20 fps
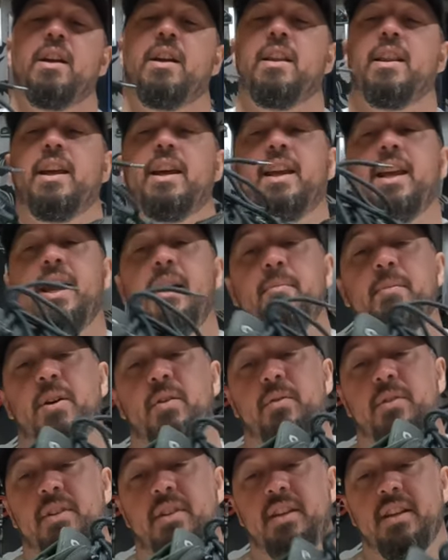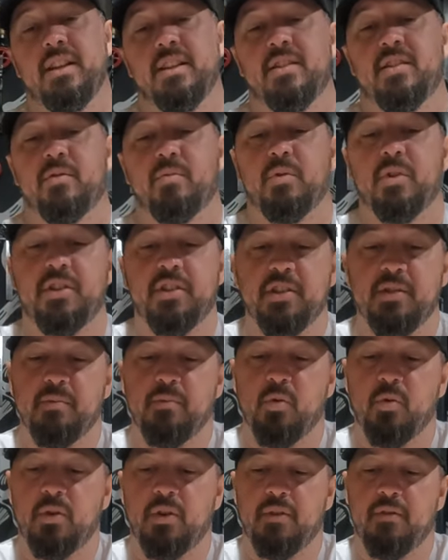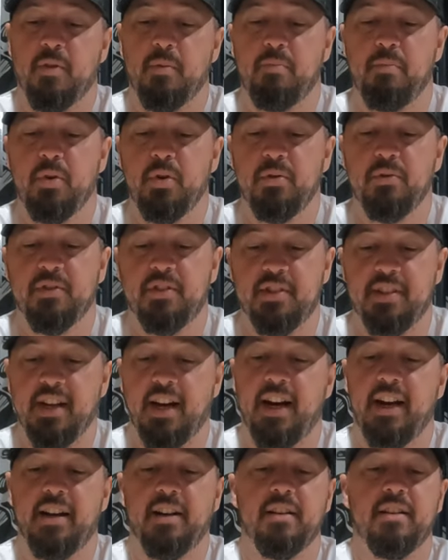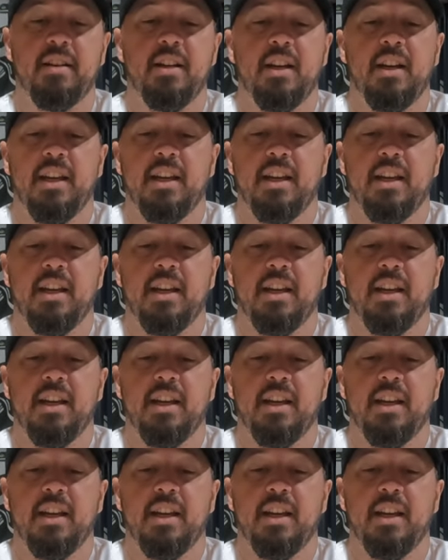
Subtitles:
They came out with this, which is more of a boot style,